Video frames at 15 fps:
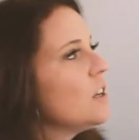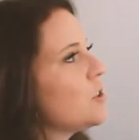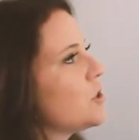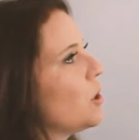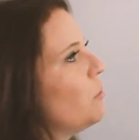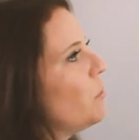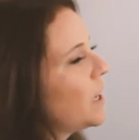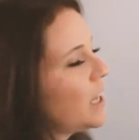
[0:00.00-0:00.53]

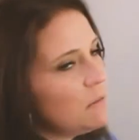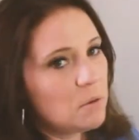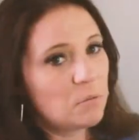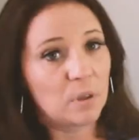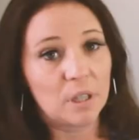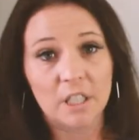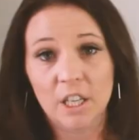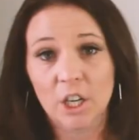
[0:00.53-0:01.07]
So what I would
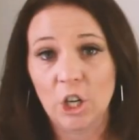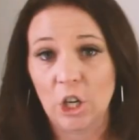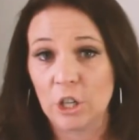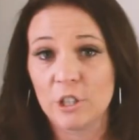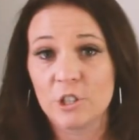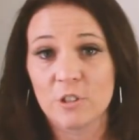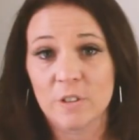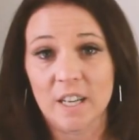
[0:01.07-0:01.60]
really
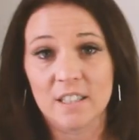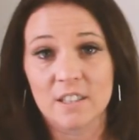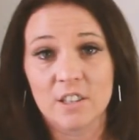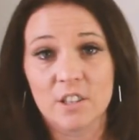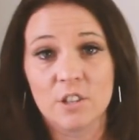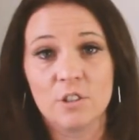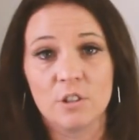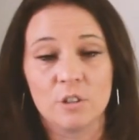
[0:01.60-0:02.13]
encourage you
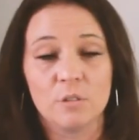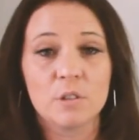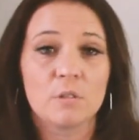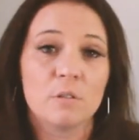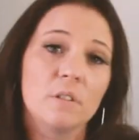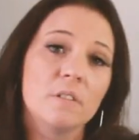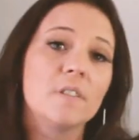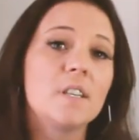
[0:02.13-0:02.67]
guys to do is
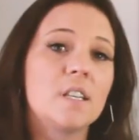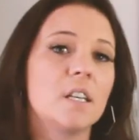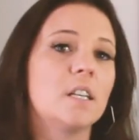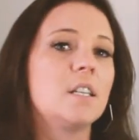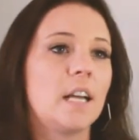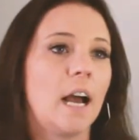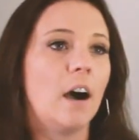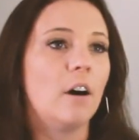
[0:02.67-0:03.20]
sort of sit
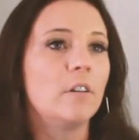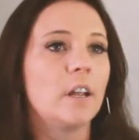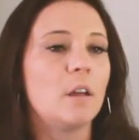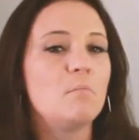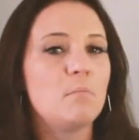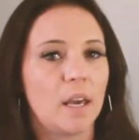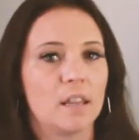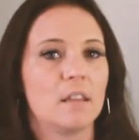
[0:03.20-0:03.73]
down
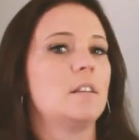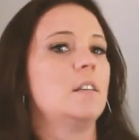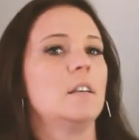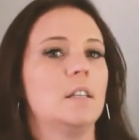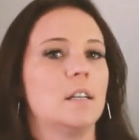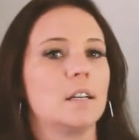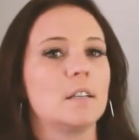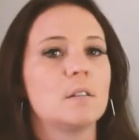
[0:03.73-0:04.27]
and make this
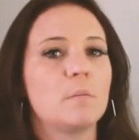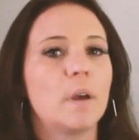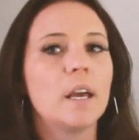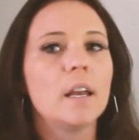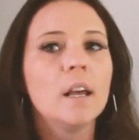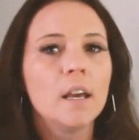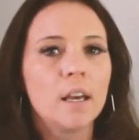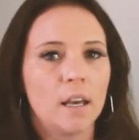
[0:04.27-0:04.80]

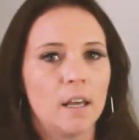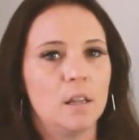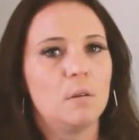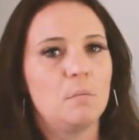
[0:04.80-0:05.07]
assessment in the